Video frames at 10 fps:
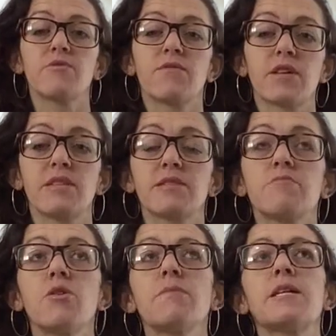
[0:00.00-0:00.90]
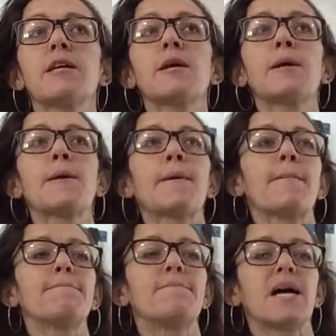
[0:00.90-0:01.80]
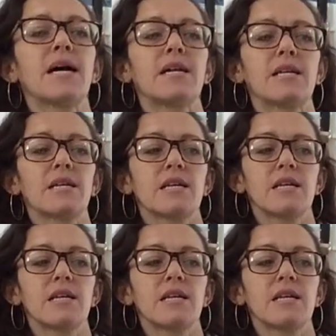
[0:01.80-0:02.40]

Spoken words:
moving in this moment, but